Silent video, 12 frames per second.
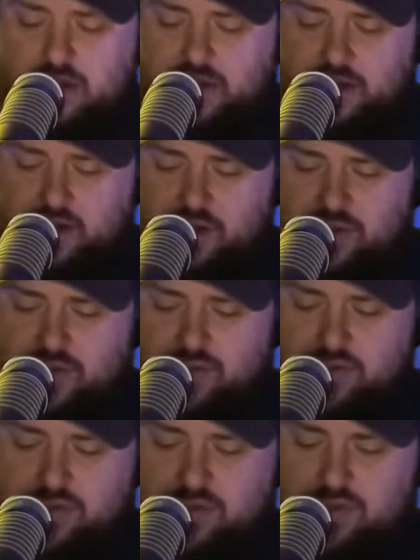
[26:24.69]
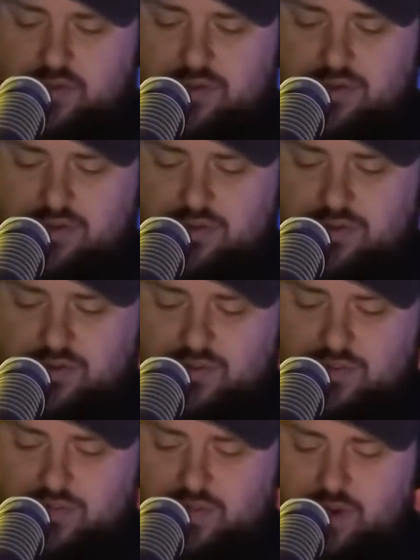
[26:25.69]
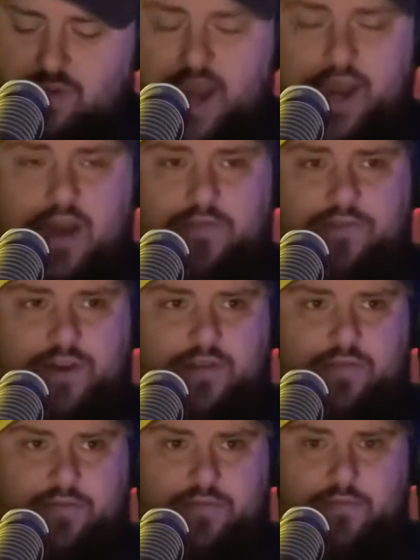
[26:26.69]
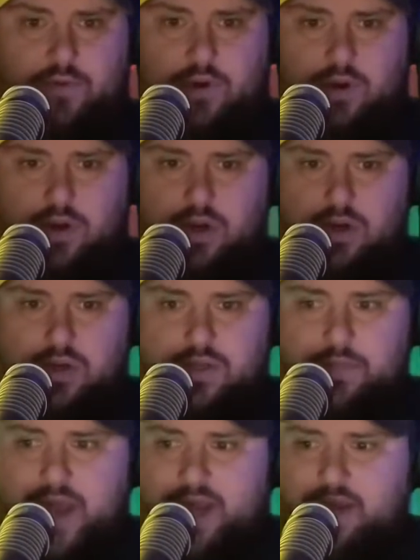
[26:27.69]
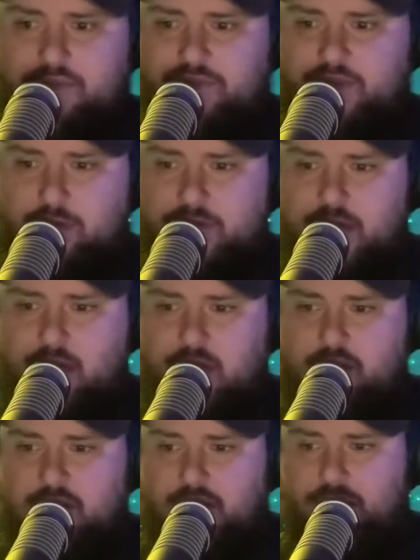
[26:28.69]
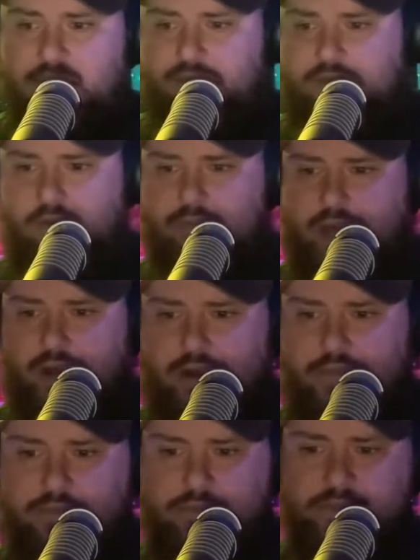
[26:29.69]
what do I got to forgive him for? To make him feel better or to make me feel better?